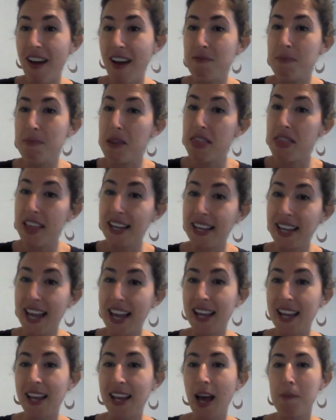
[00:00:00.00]
I've been
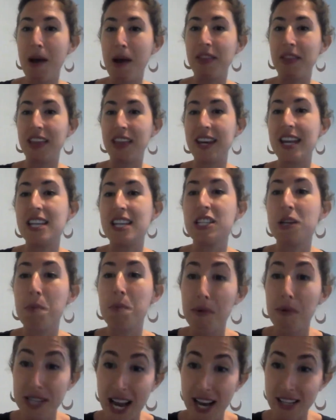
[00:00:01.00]
thinking about the need to
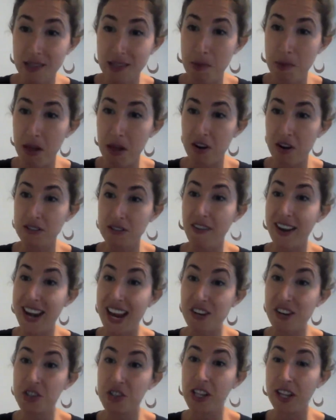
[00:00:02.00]
protect mothers
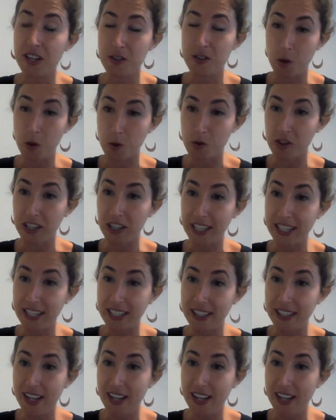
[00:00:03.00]
financially and socially,